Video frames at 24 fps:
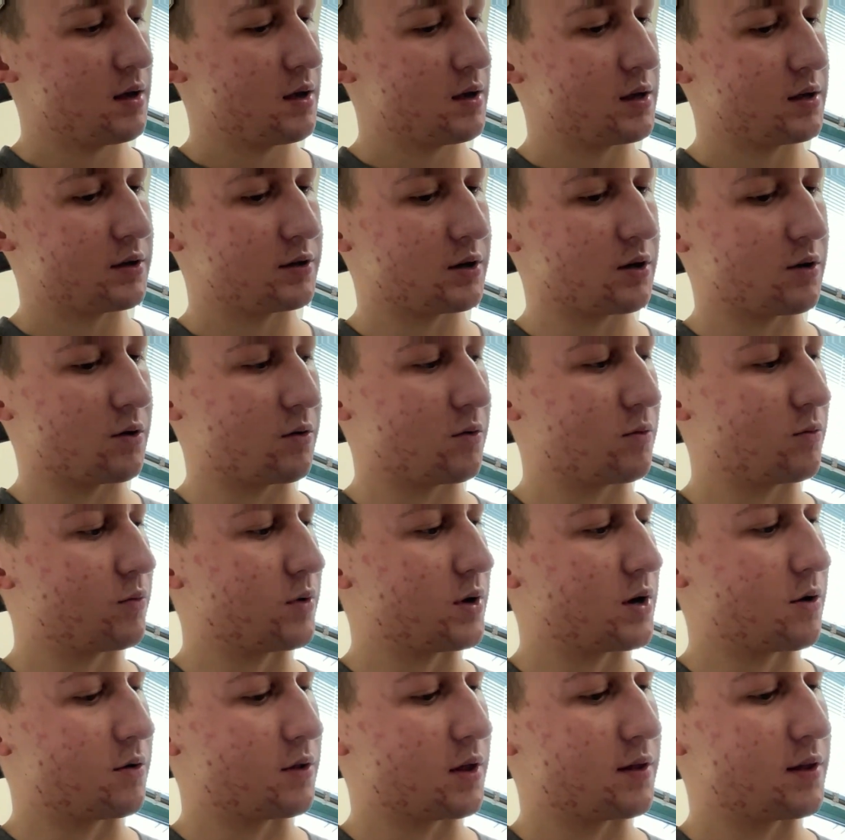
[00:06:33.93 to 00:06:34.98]
So we
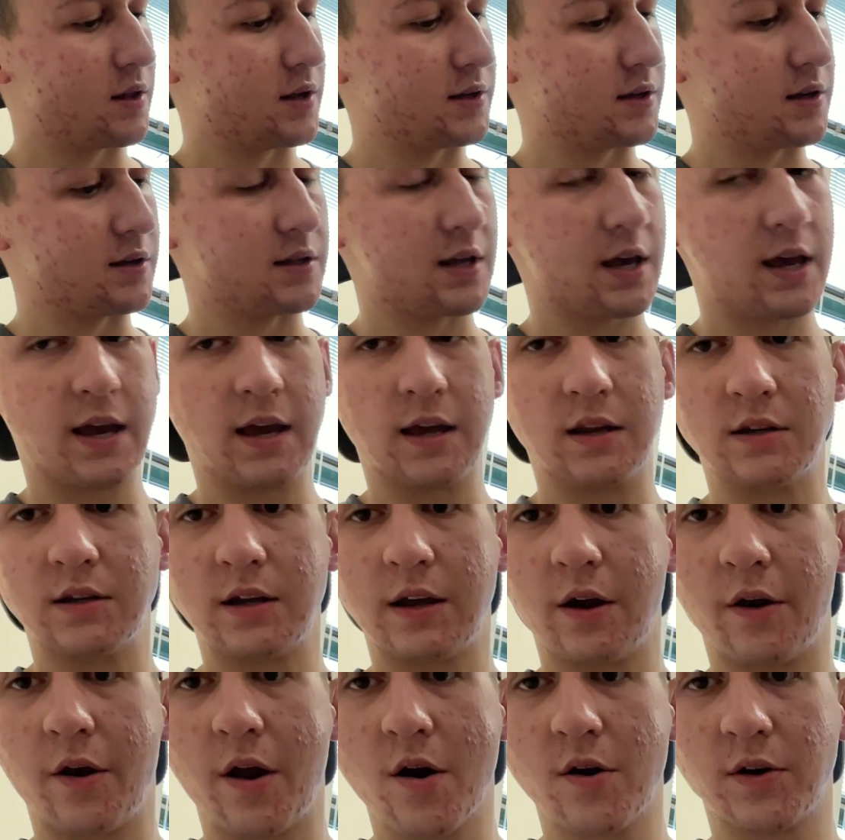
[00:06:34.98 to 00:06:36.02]
know that this is the
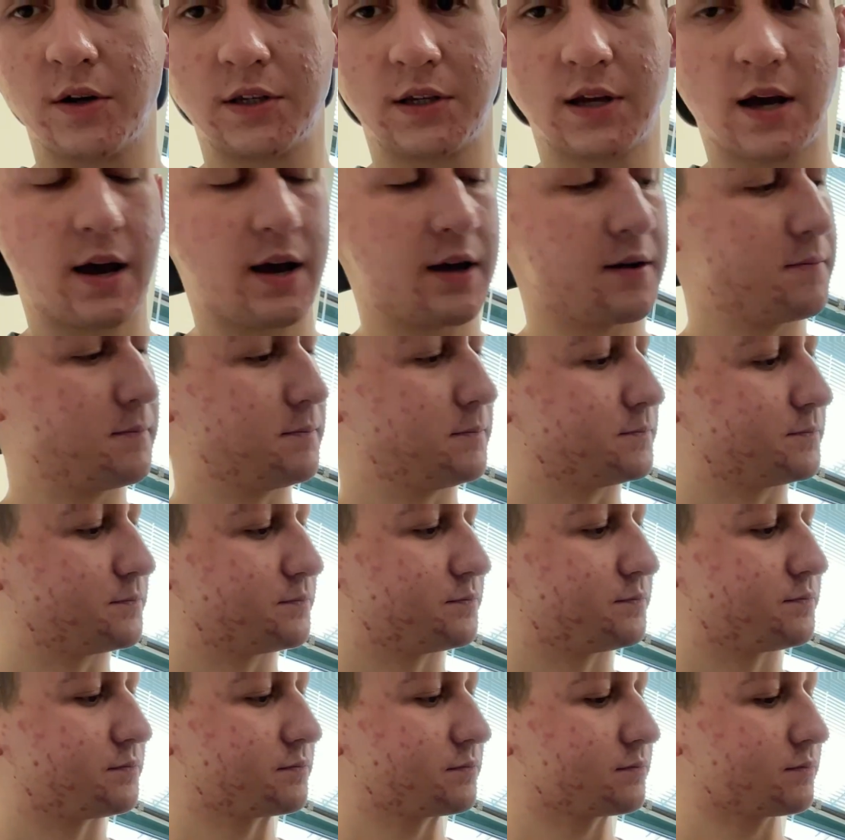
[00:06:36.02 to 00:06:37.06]
anterior side.
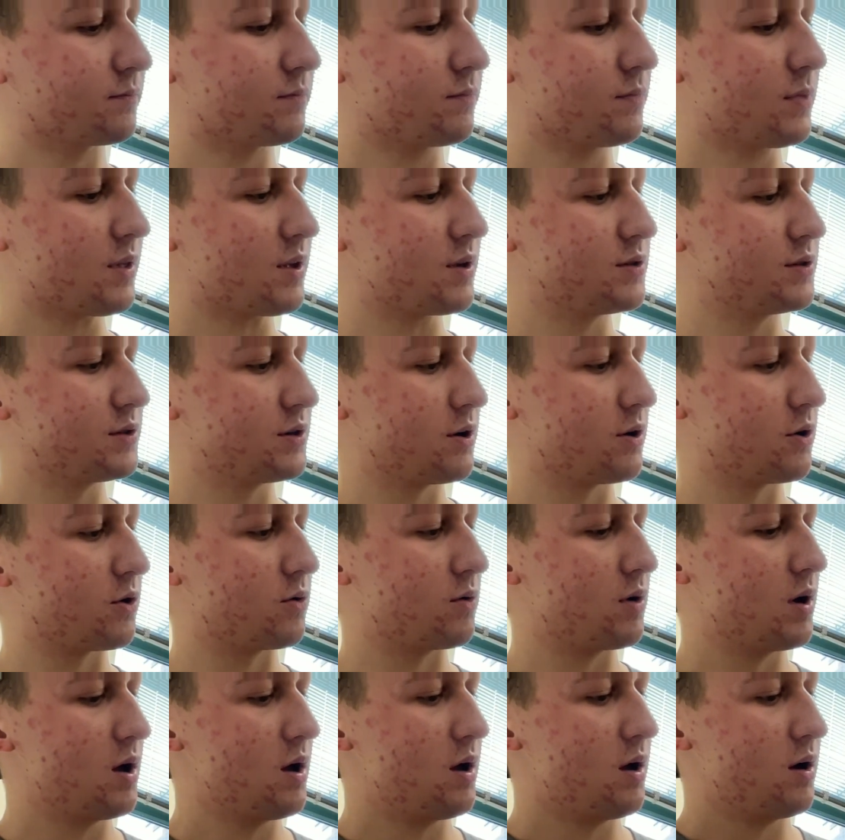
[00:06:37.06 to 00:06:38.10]

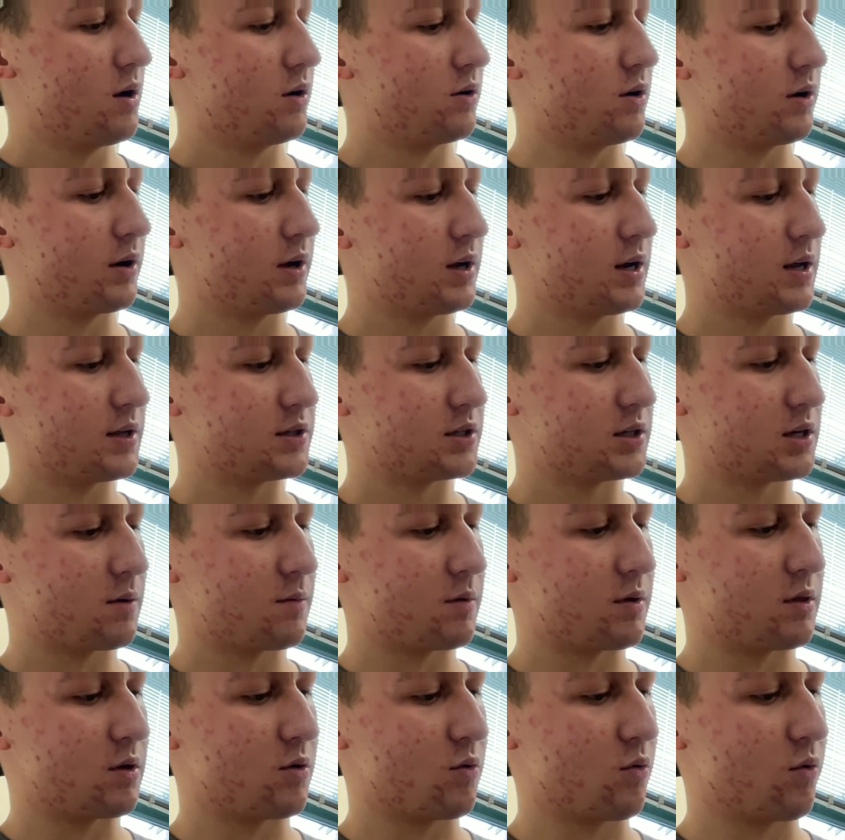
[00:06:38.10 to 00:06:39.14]
So looking at some
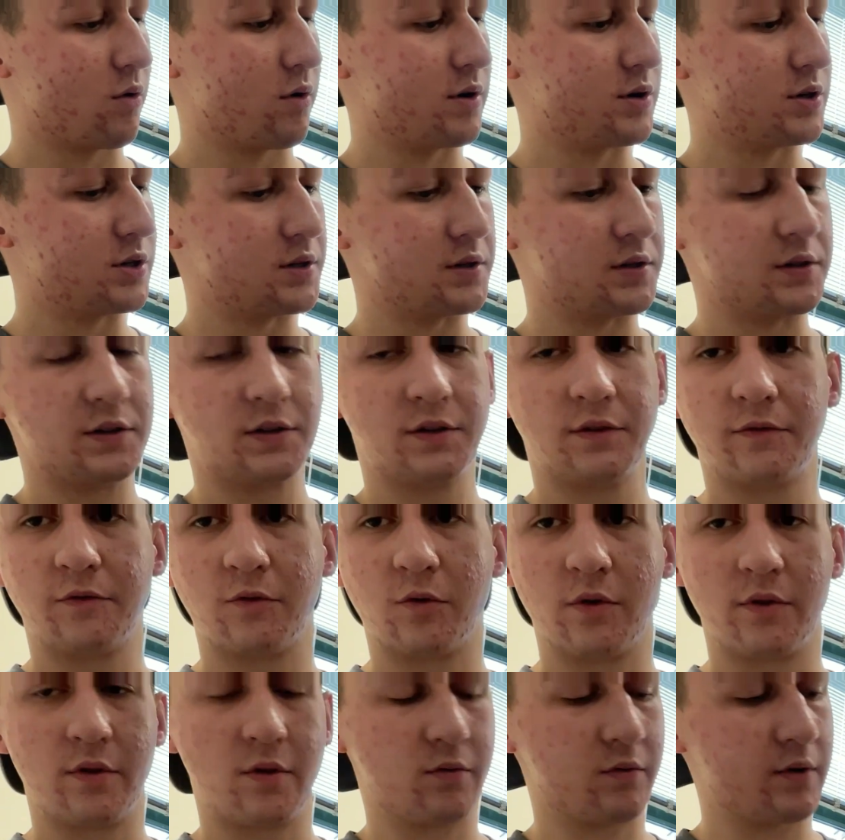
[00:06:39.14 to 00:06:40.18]
of the origins
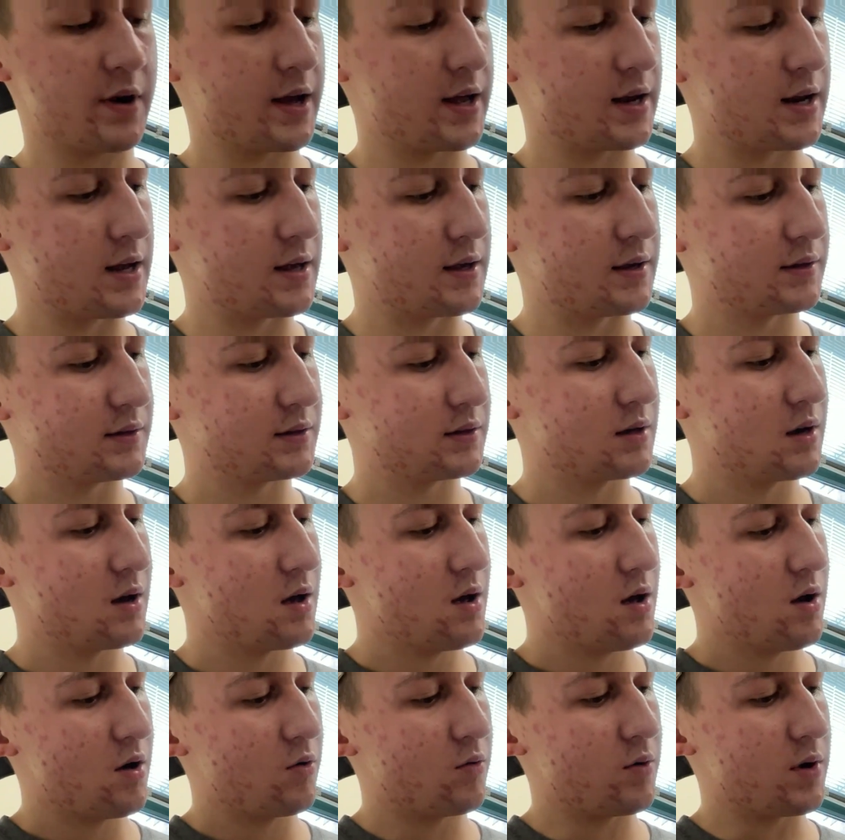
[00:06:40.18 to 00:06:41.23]
for the radius,
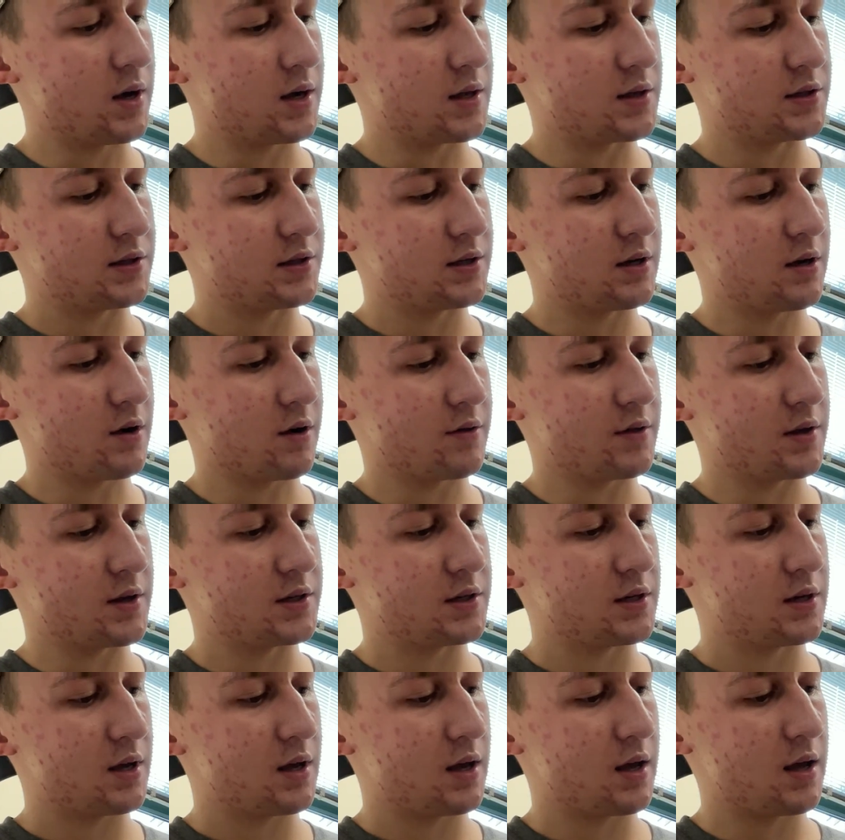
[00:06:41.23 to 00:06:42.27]
we can see on
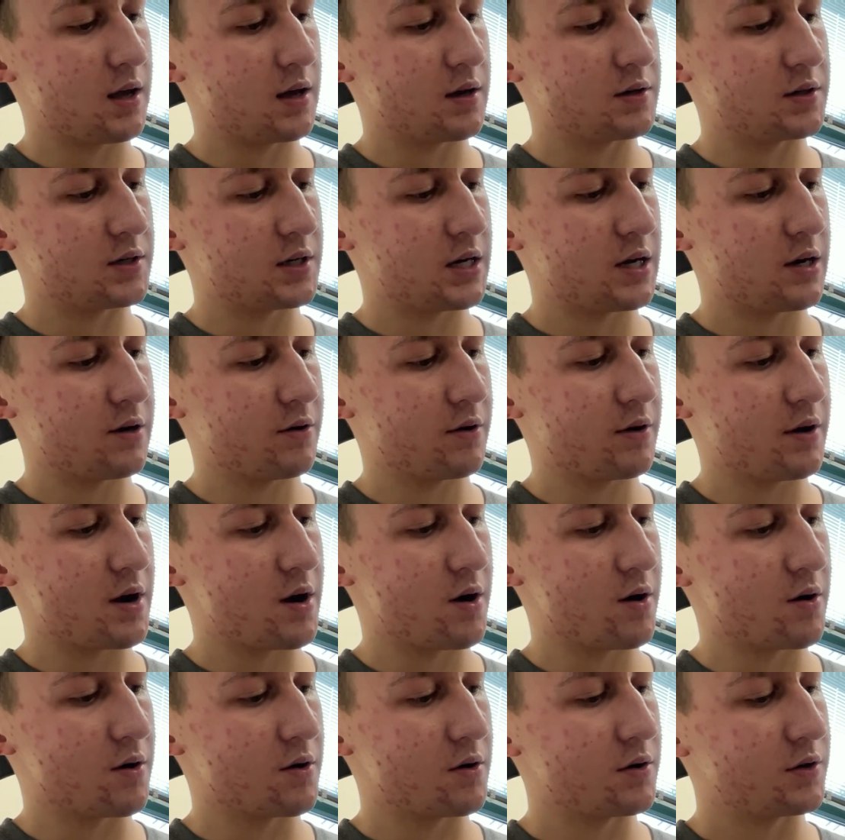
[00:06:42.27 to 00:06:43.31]
this
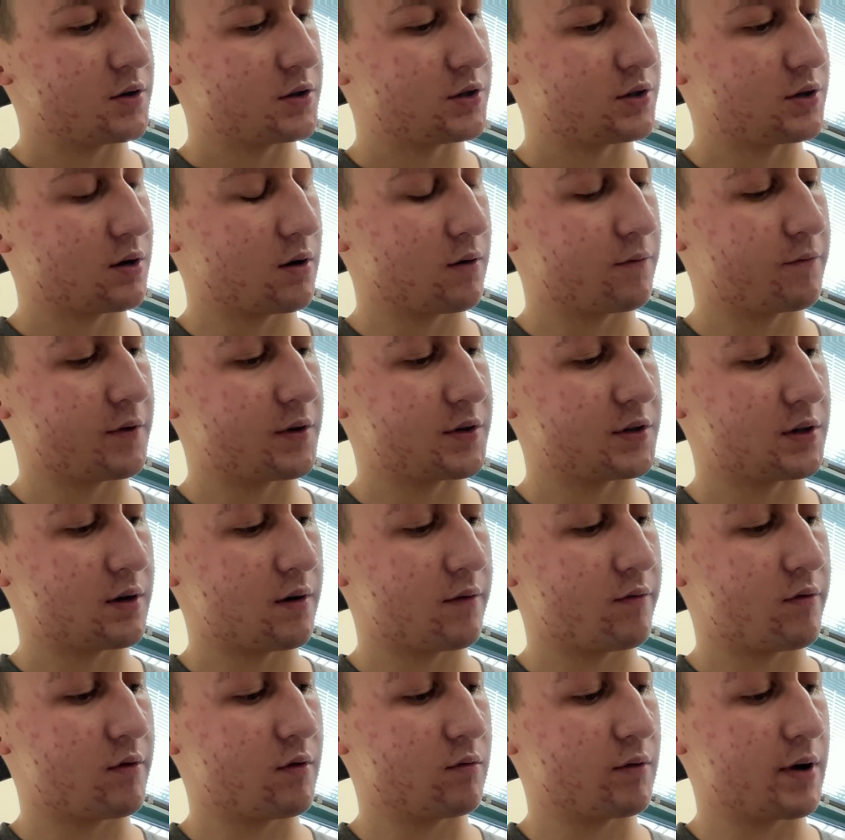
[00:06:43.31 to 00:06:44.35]
anterior surface
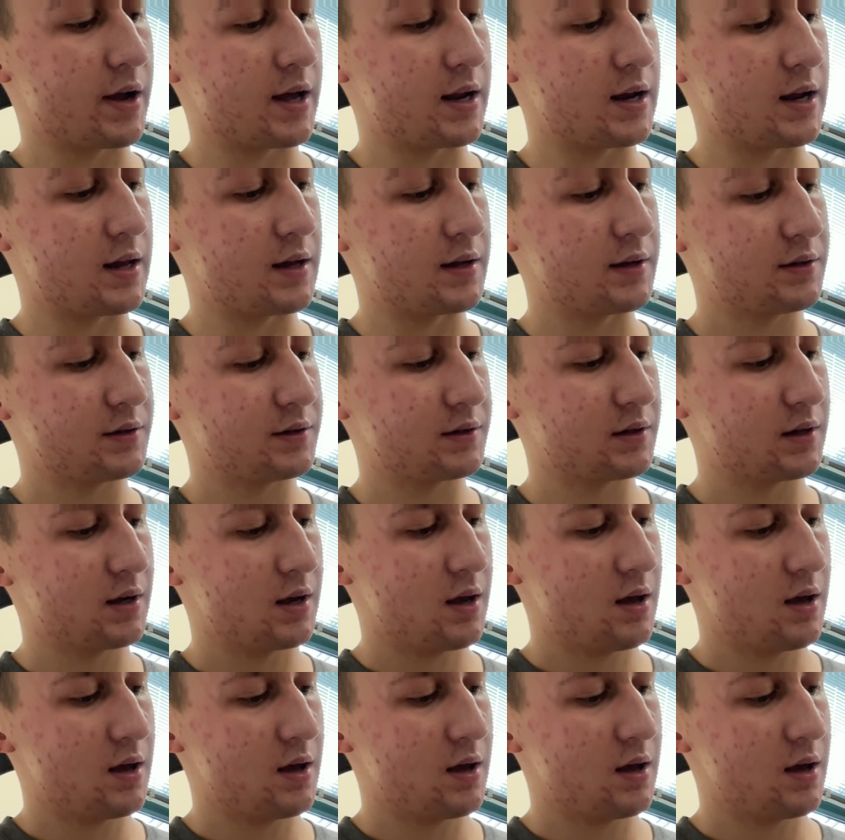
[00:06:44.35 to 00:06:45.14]
of the radius,